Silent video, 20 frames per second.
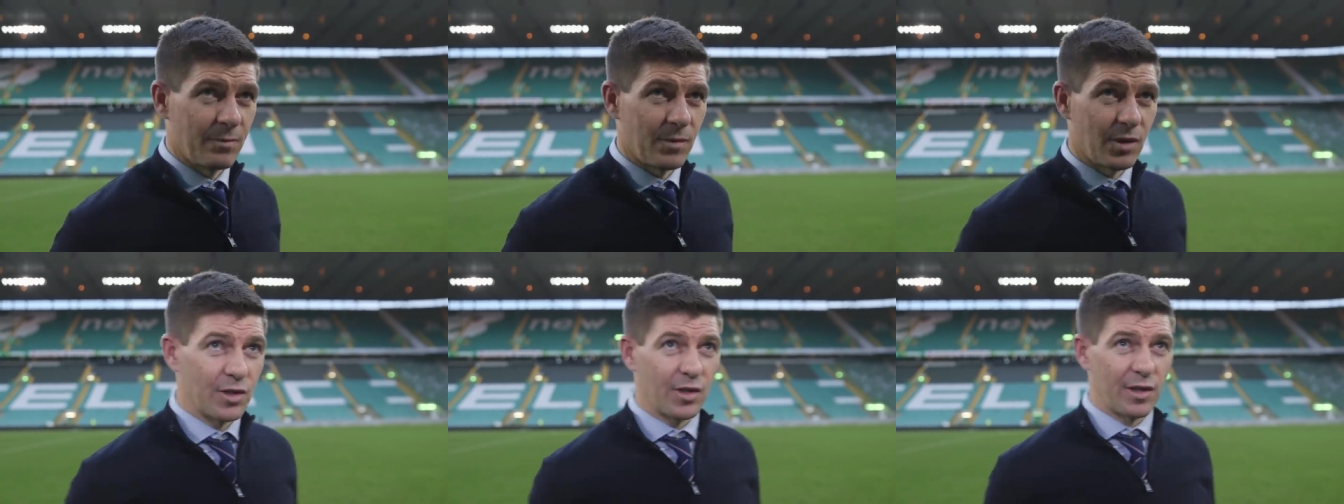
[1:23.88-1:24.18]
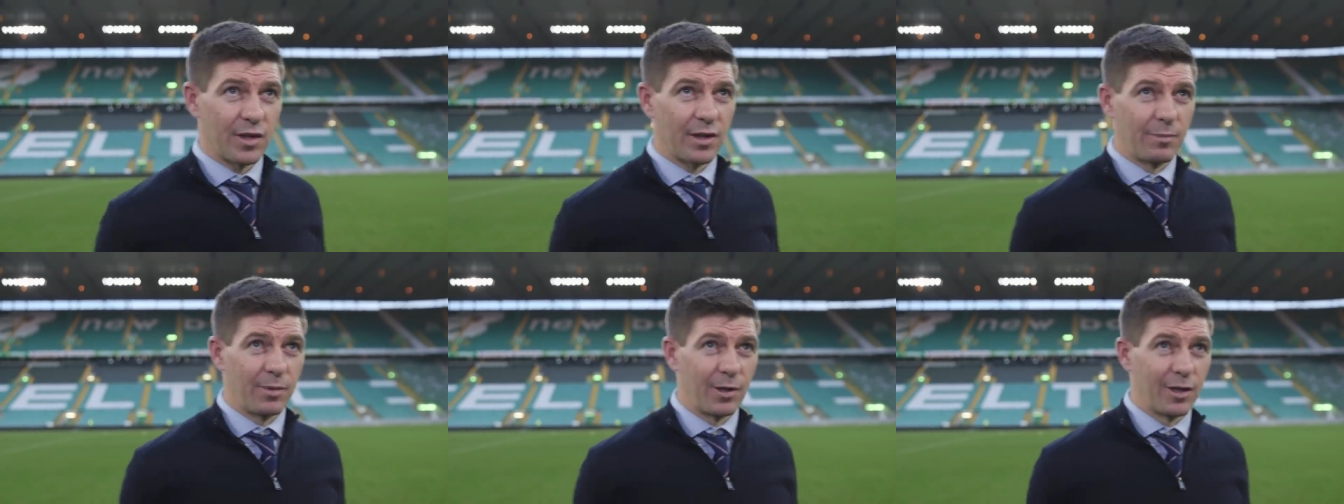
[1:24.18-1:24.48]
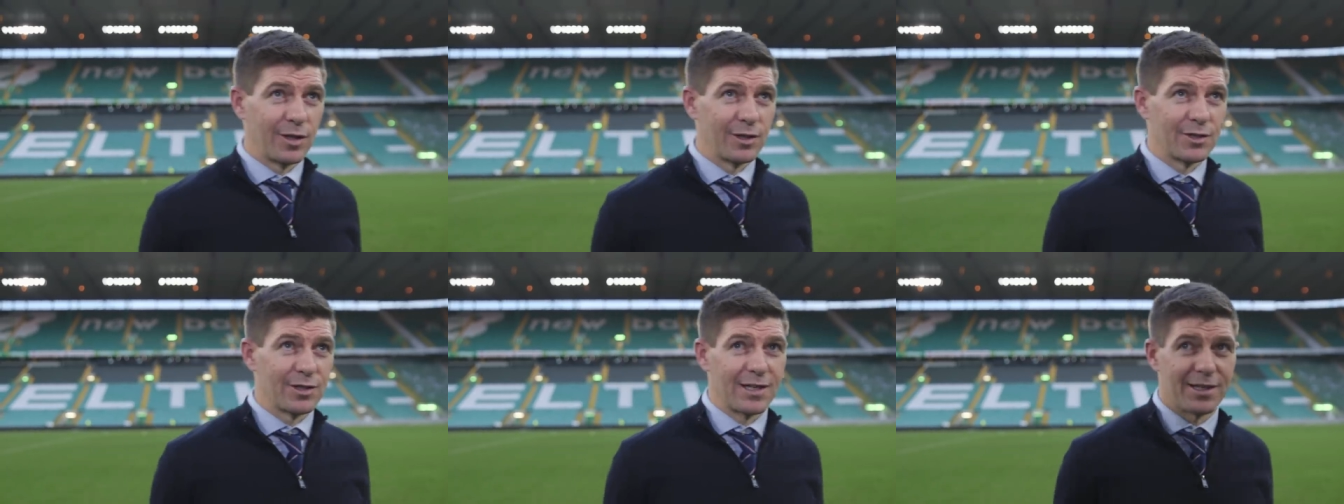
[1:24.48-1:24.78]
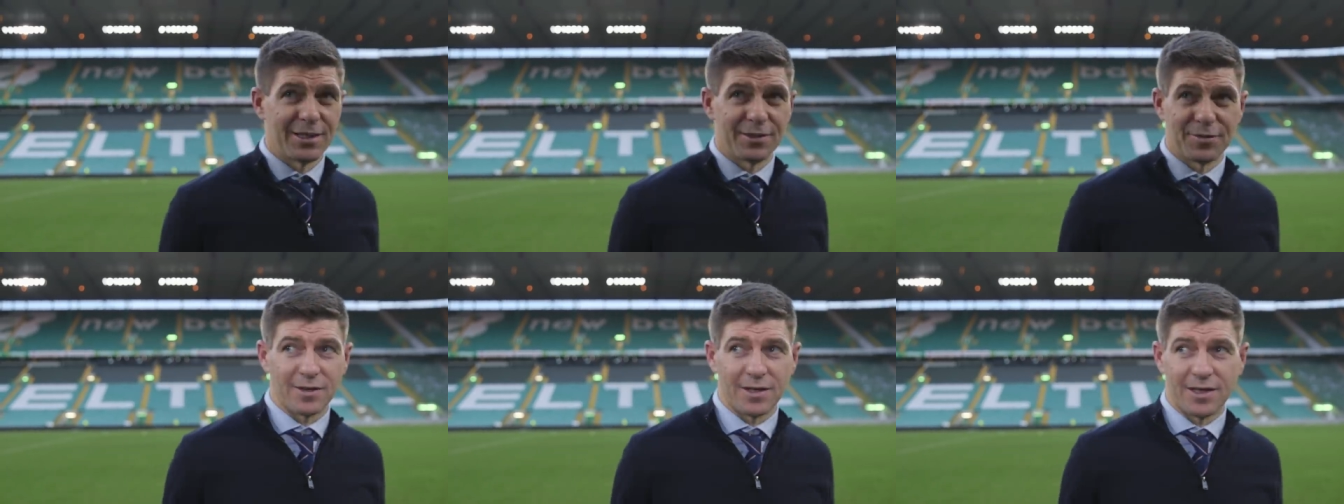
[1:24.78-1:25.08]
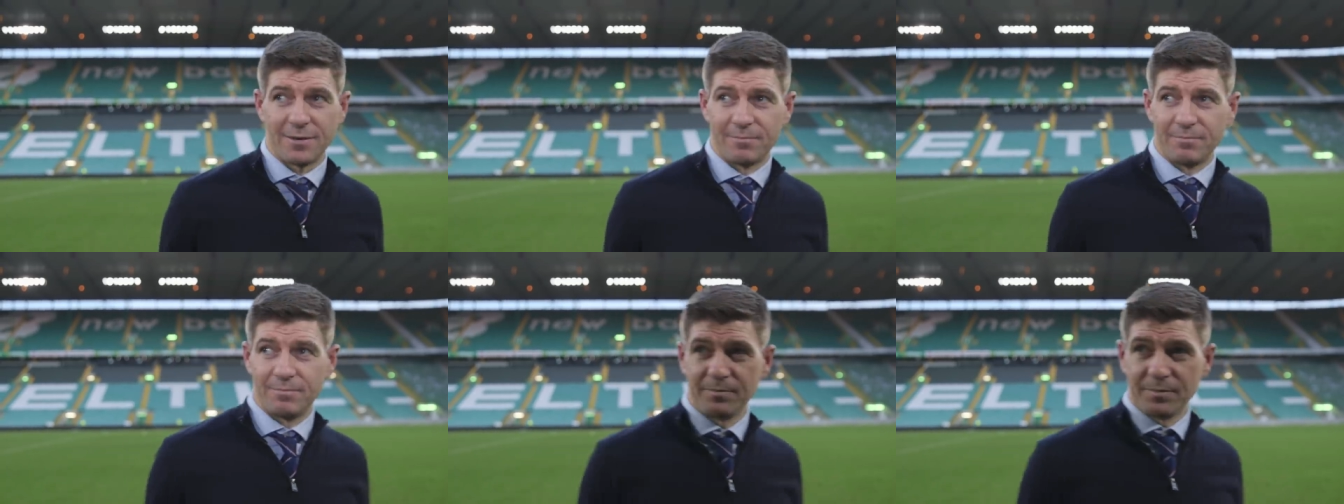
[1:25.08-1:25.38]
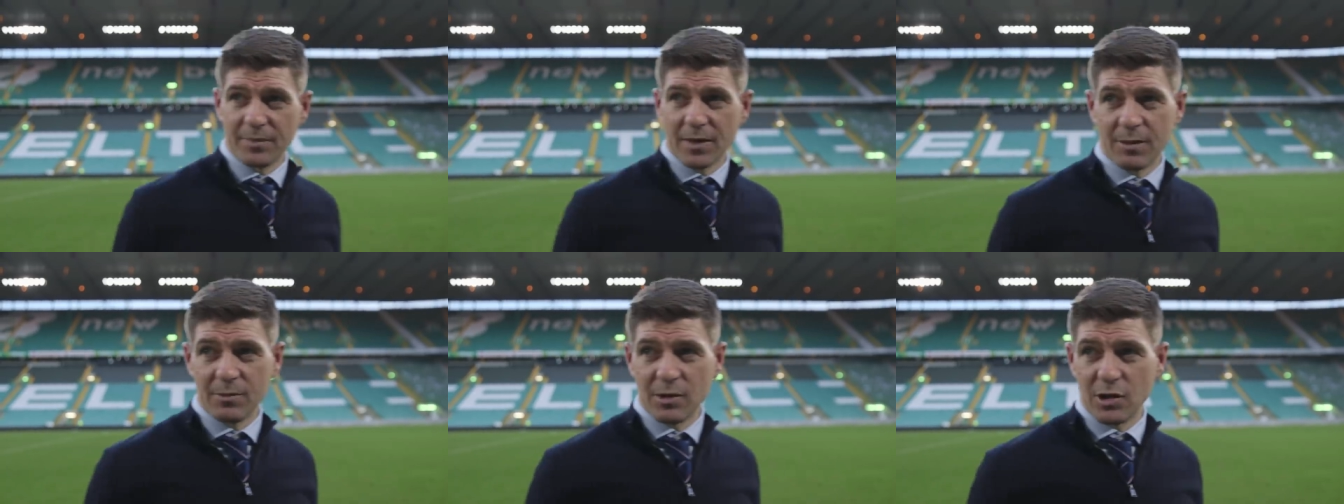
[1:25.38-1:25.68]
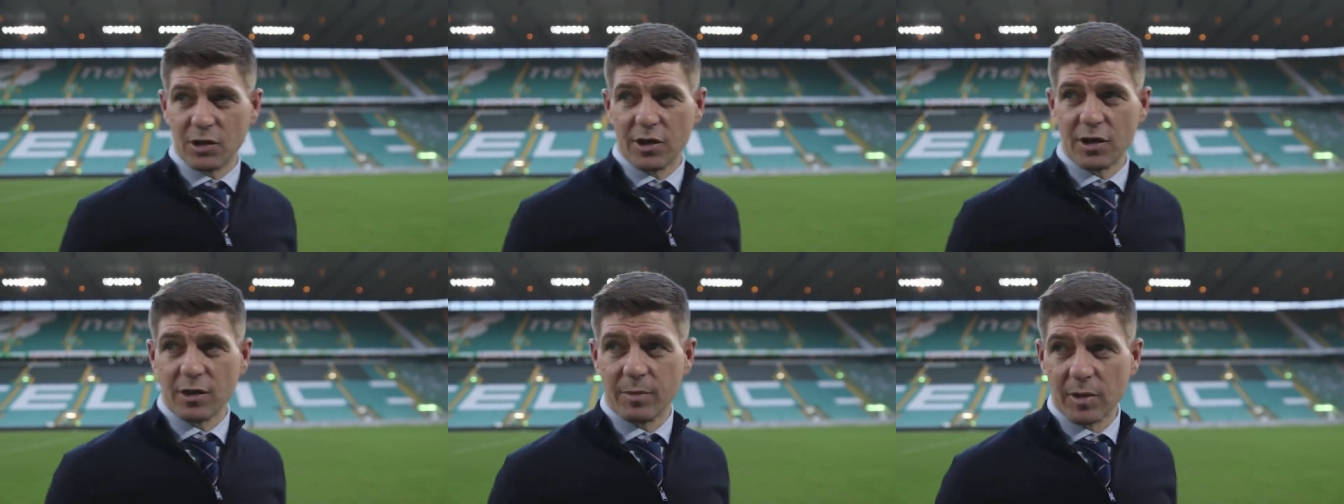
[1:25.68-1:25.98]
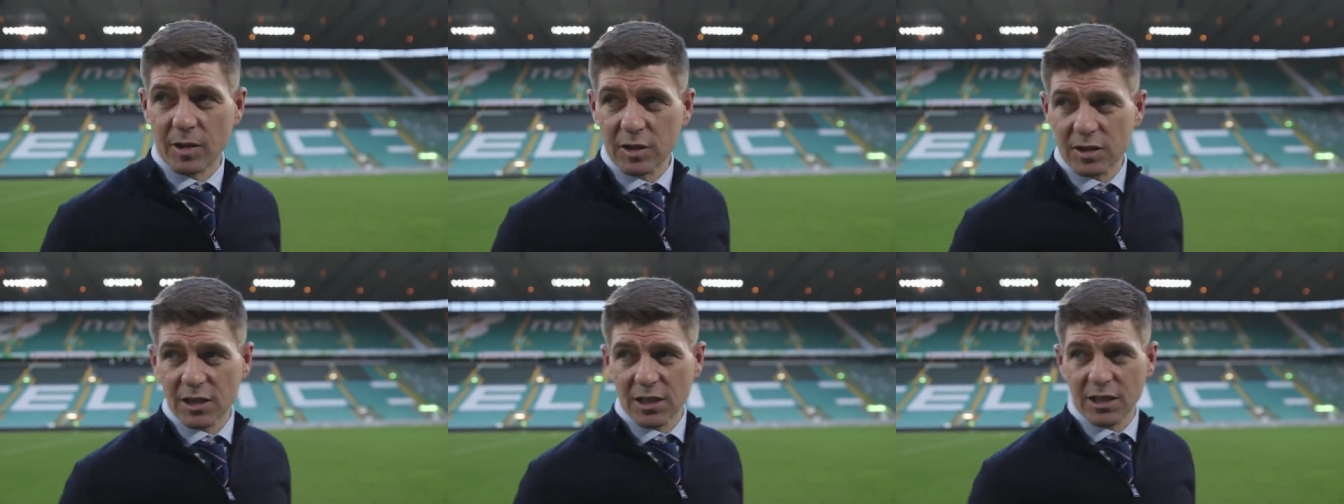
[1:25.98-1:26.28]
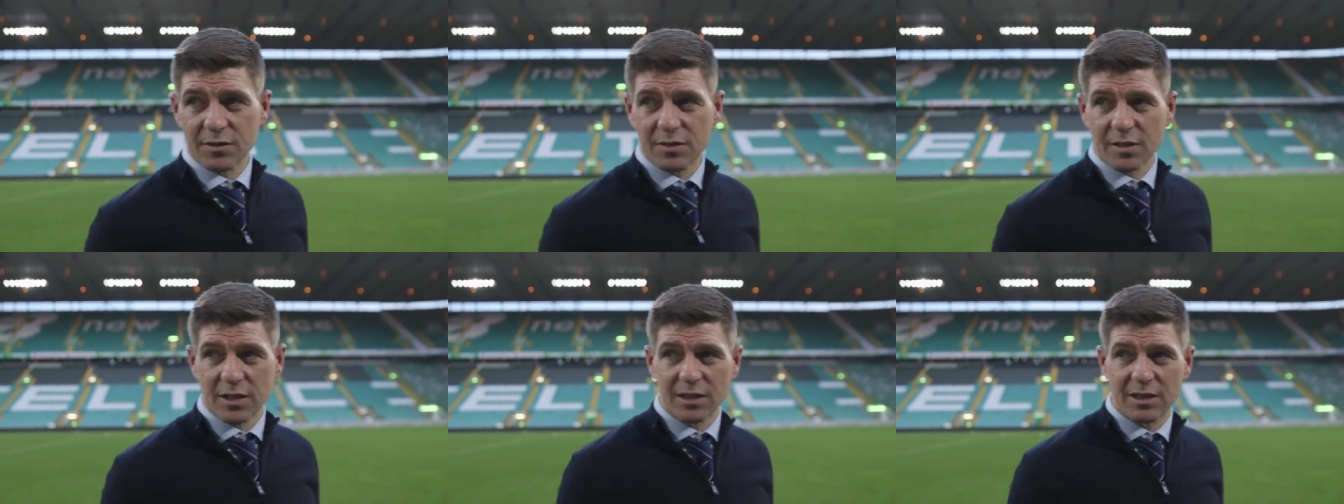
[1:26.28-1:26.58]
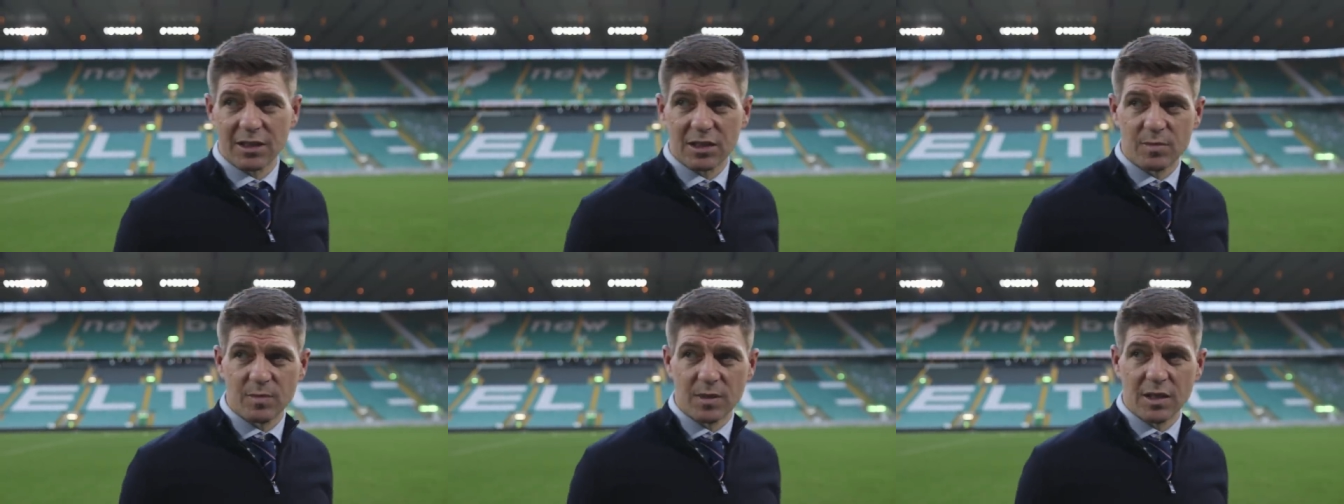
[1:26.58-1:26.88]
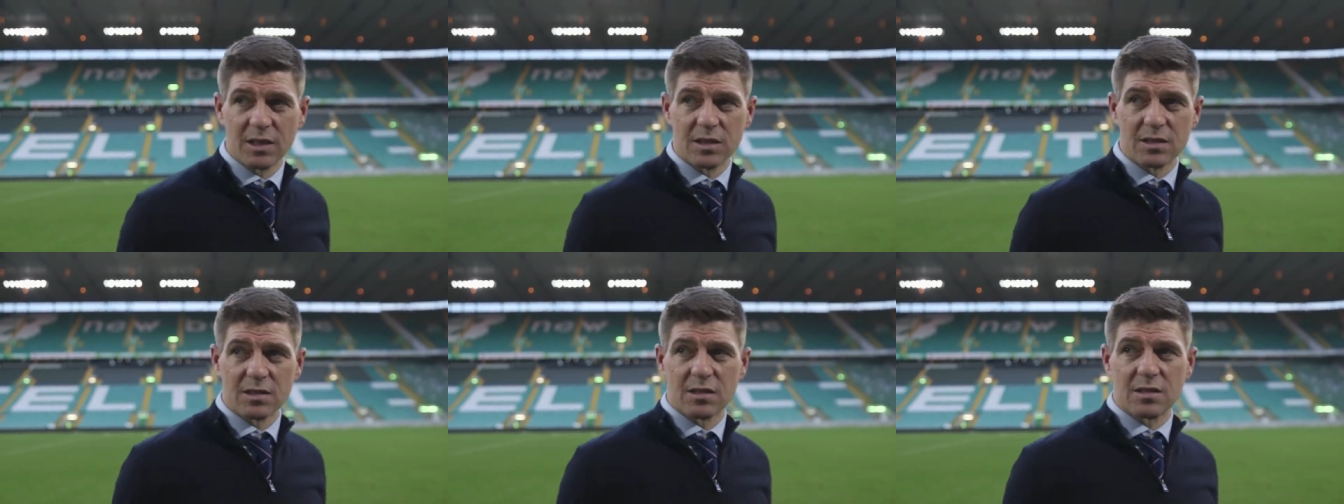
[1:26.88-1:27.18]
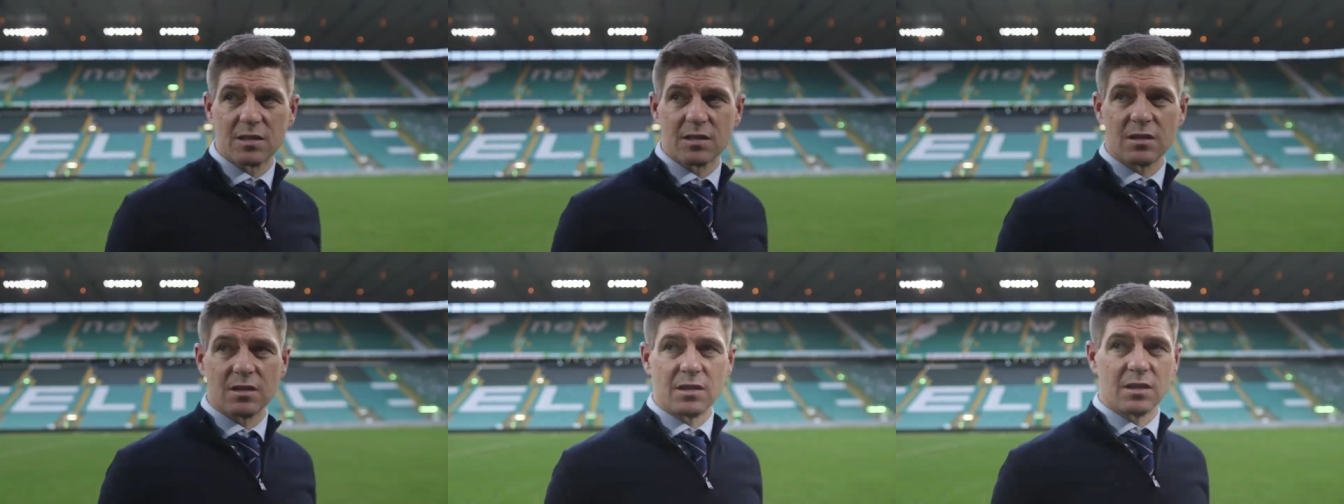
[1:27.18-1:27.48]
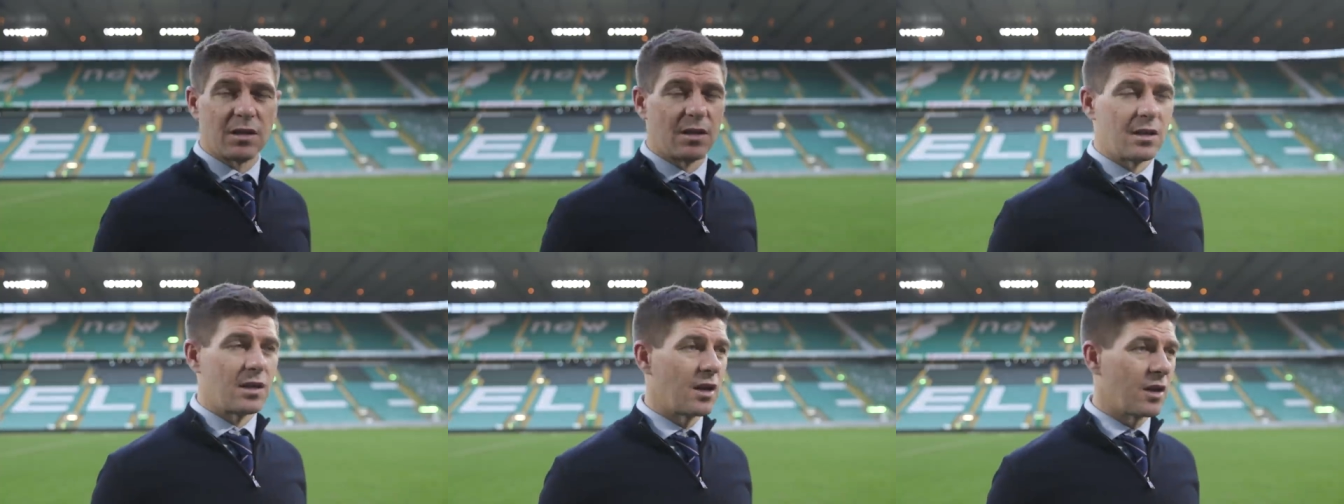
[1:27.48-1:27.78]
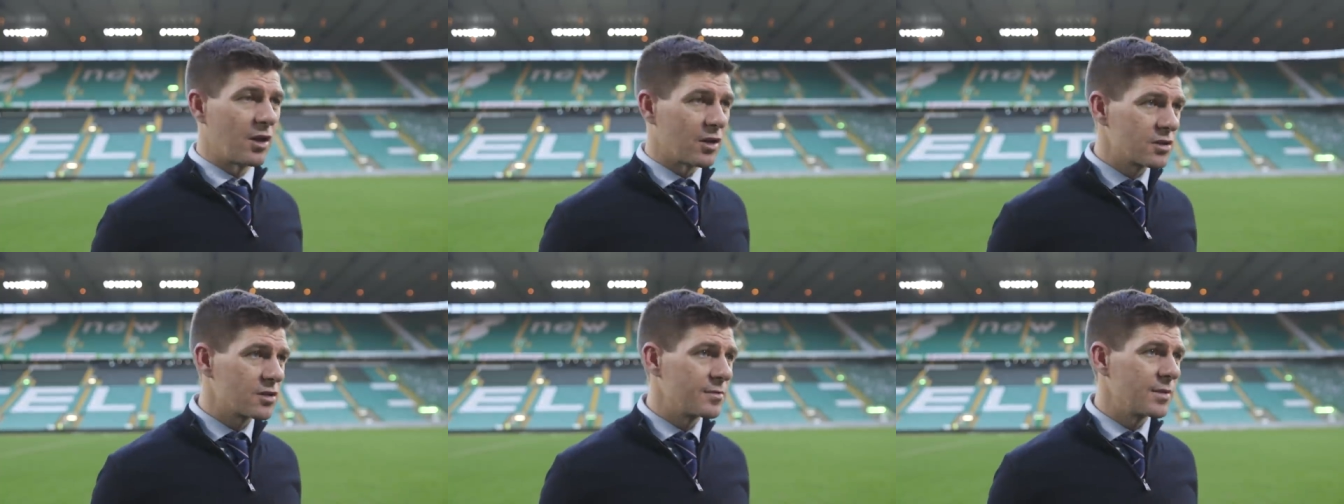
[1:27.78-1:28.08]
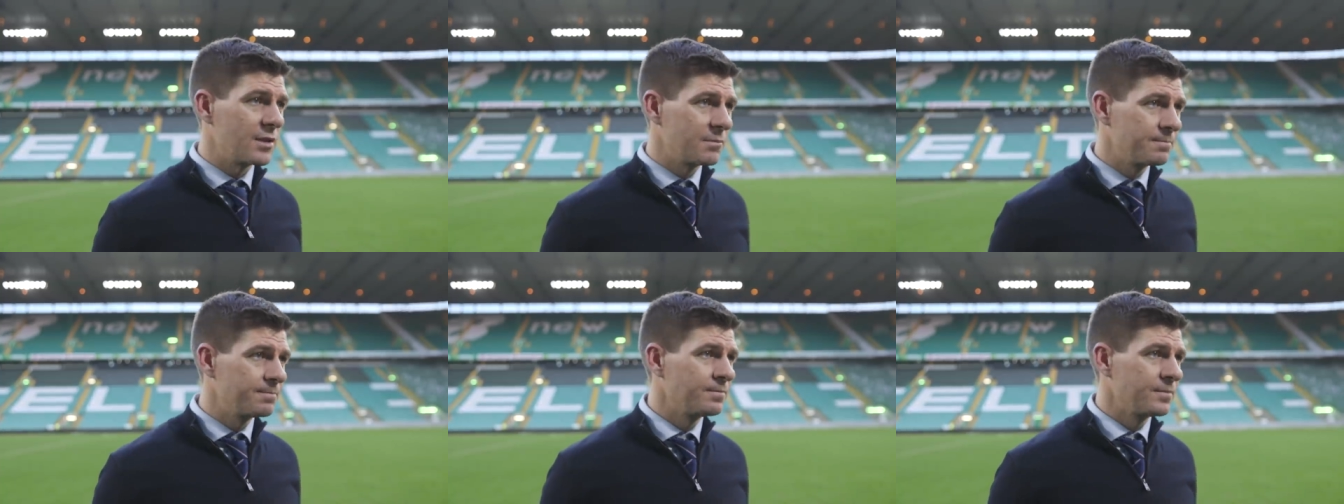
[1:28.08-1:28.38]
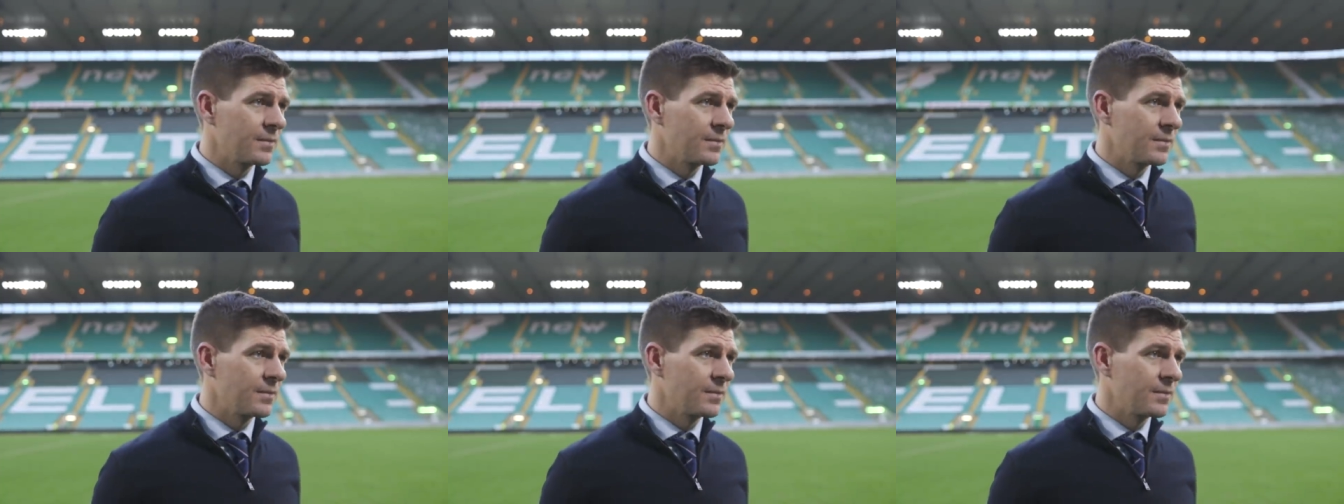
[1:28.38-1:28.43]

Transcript: I'm not going to apologise for that. This means a lot to me.